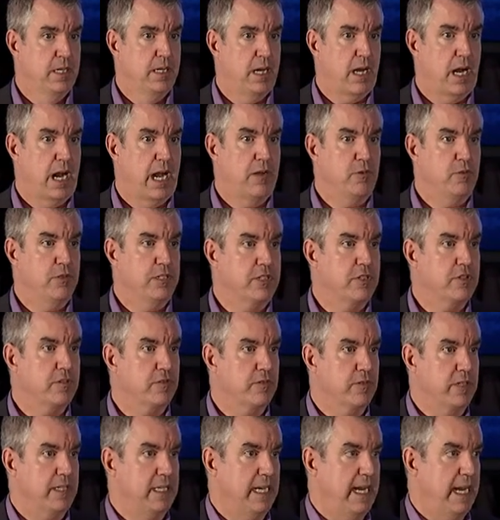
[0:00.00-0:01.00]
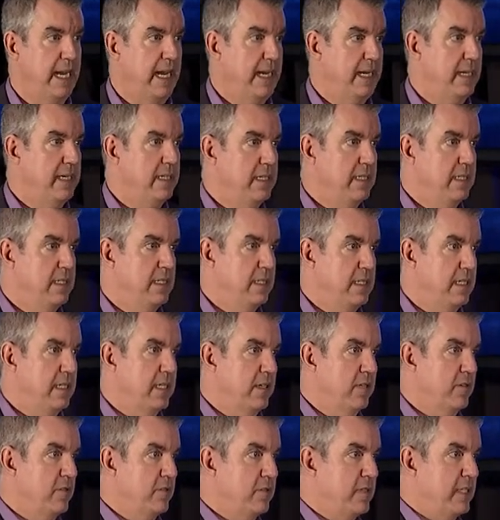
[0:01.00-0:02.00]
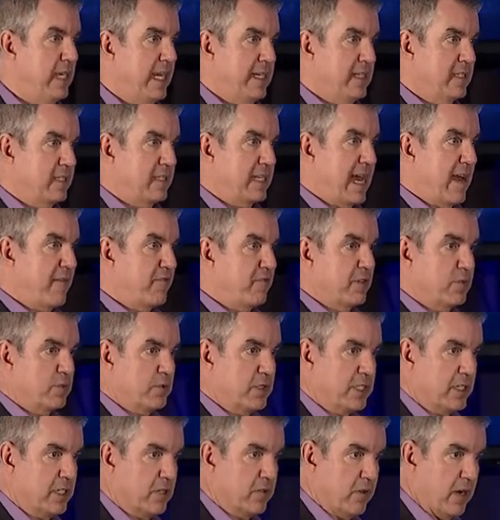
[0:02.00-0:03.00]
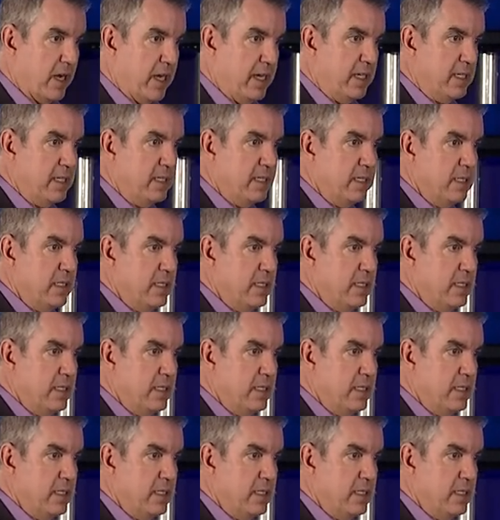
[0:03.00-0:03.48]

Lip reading: I would create, you know, Dana Safran was here, right?